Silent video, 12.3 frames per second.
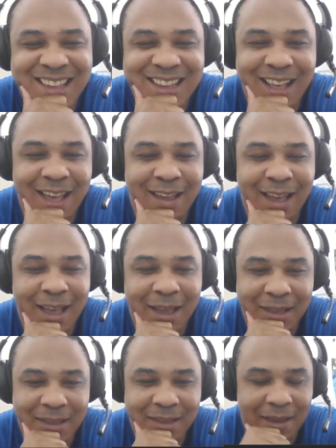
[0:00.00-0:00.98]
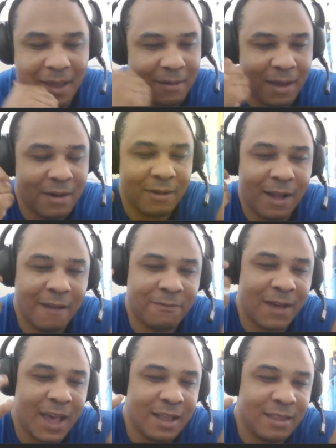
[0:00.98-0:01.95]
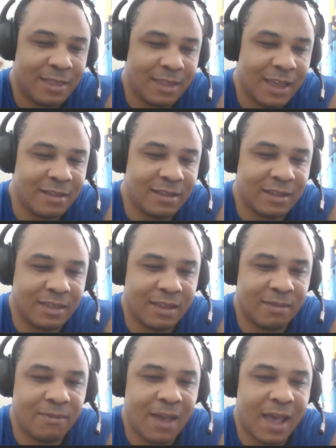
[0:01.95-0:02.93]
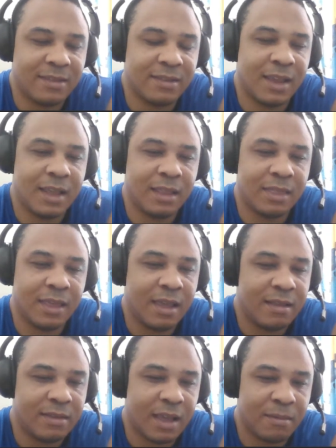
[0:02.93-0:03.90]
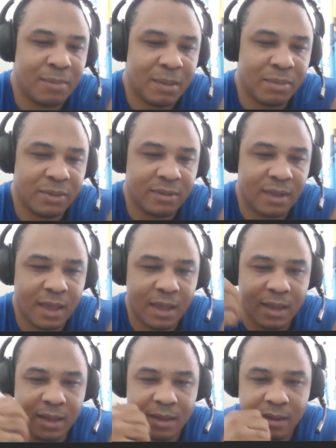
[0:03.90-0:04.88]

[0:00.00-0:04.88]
Like I don't know. I find things like this fascinating. Things that people say.